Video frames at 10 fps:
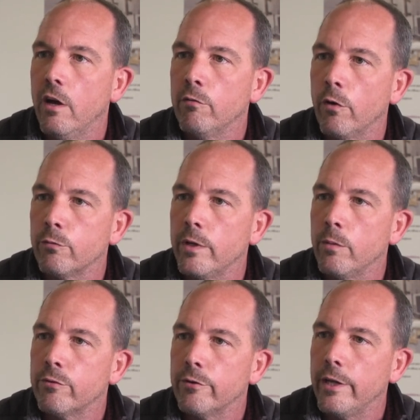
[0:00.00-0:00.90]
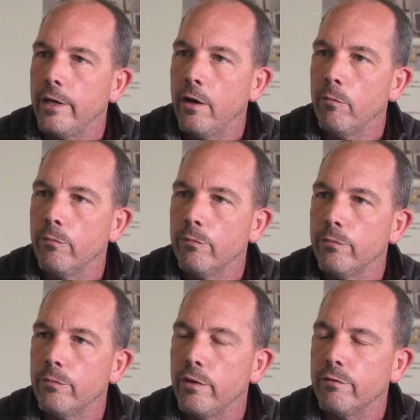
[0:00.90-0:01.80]
what's been a pretty
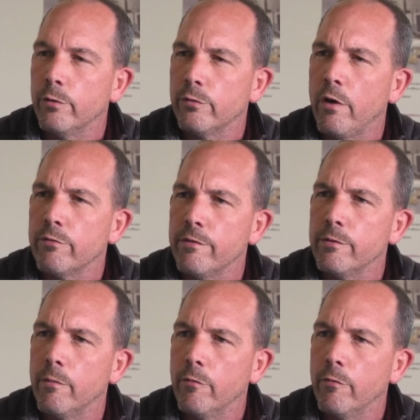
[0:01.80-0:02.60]
difficult time for everyone,